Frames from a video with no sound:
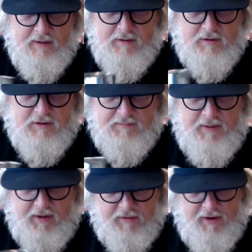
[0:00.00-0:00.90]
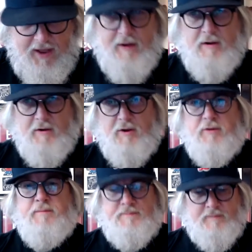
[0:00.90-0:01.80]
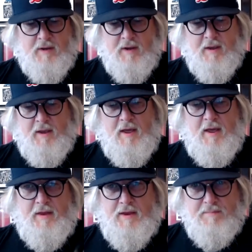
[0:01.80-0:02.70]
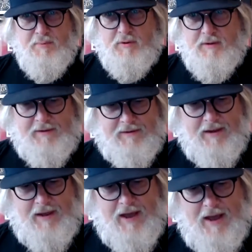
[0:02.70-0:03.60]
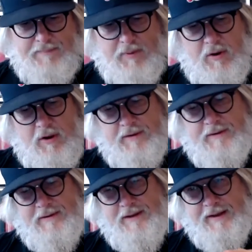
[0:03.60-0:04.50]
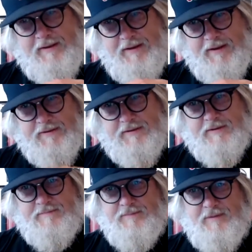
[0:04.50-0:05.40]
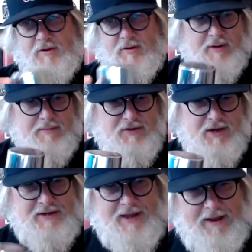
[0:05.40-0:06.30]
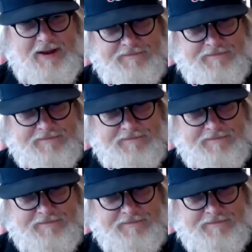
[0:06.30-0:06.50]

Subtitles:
Spin it around a little. Then you put the top on like this. Turn it upside down.